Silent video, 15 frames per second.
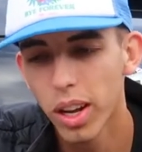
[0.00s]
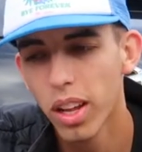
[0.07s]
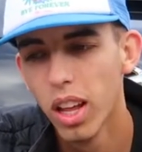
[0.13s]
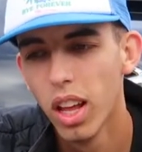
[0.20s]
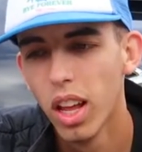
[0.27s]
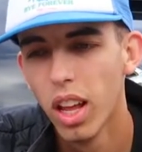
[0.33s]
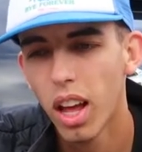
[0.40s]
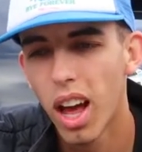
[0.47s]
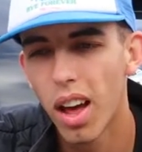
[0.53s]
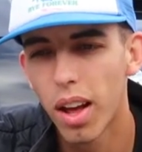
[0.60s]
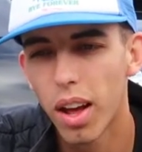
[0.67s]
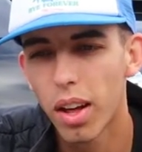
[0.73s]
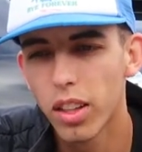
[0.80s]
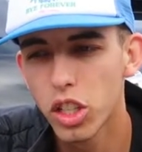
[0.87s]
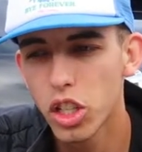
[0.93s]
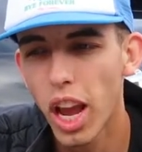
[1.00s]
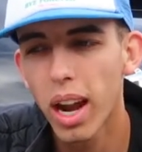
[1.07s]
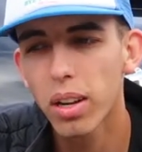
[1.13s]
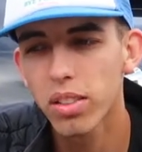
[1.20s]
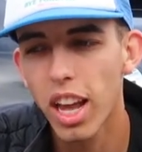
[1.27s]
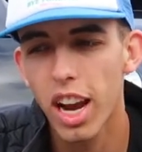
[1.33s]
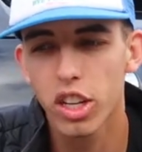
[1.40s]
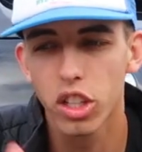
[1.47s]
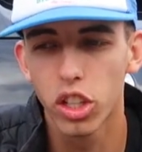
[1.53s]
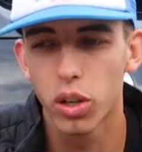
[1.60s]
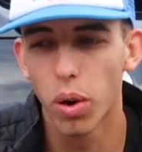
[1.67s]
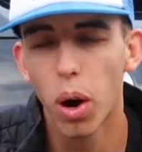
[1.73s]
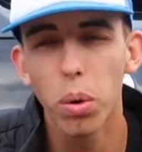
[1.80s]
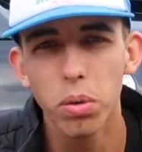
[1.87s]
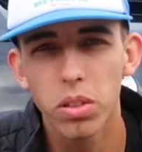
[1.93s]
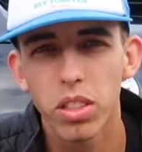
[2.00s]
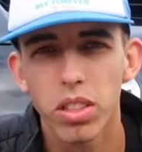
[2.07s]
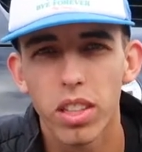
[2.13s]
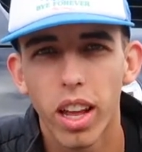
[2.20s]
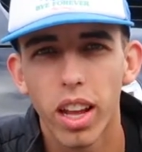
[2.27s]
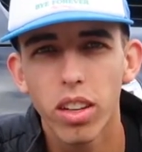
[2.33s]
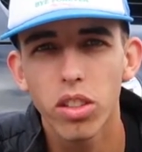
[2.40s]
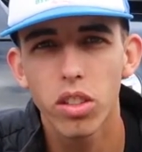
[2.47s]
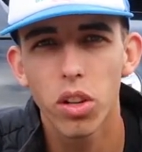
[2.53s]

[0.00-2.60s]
it. Uh, the channel's actually grown since then,